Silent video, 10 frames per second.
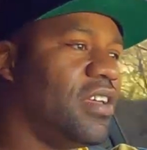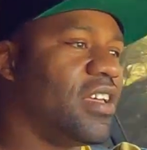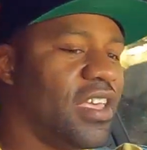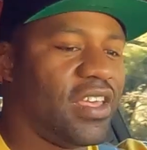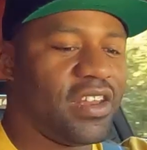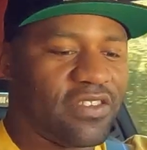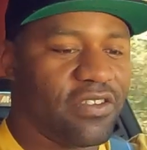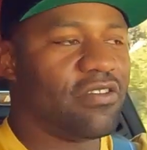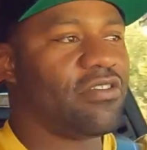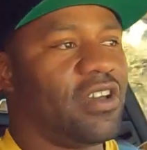Again, it
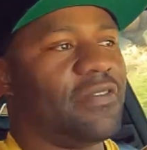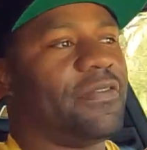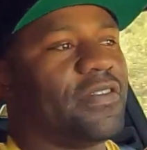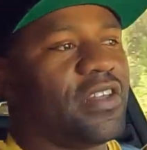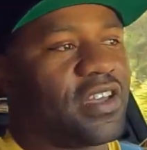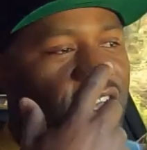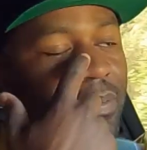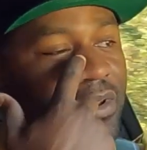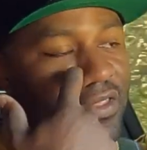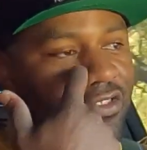turns off a
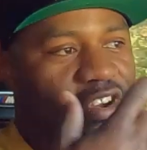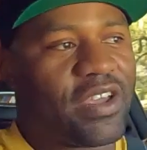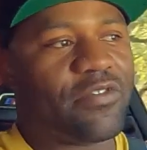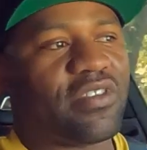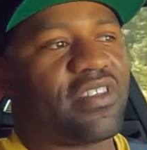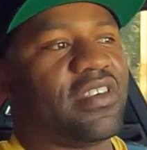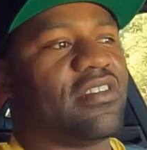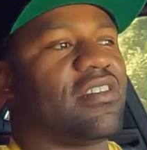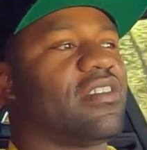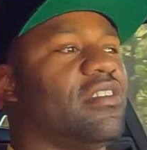couple of the driver
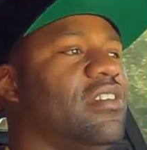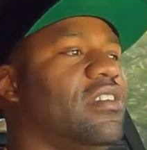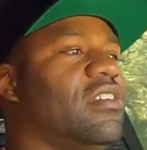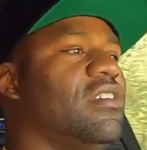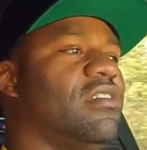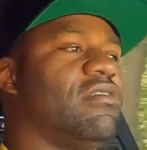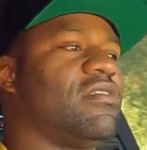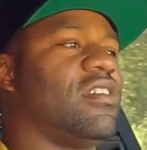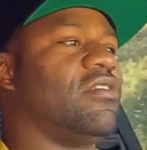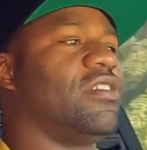assists,
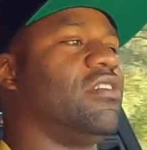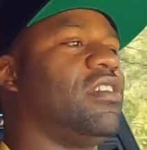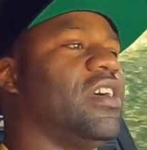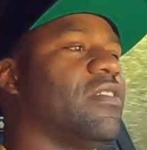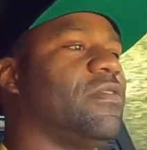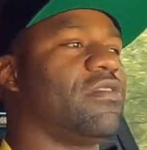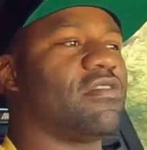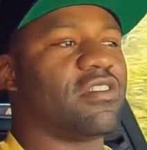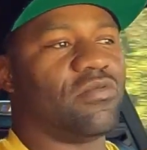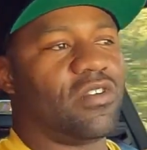so you know, like if you
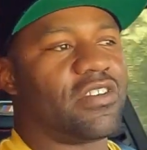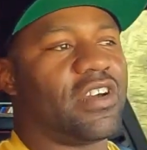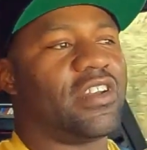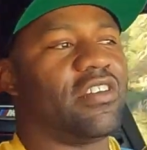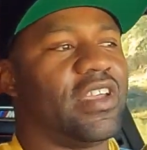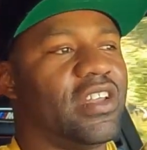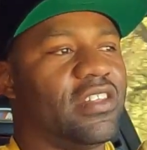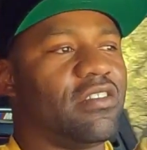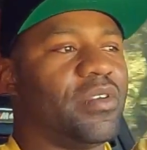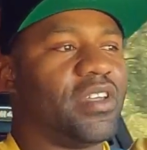start to wander out of your lane a
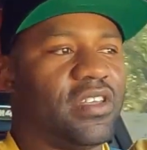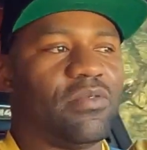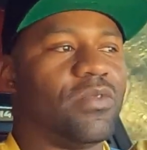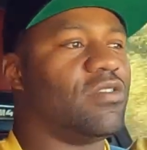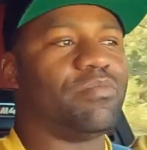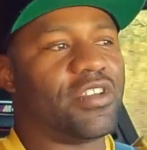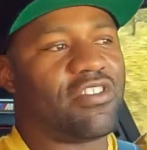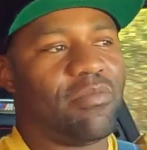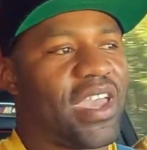little bit, it won't put you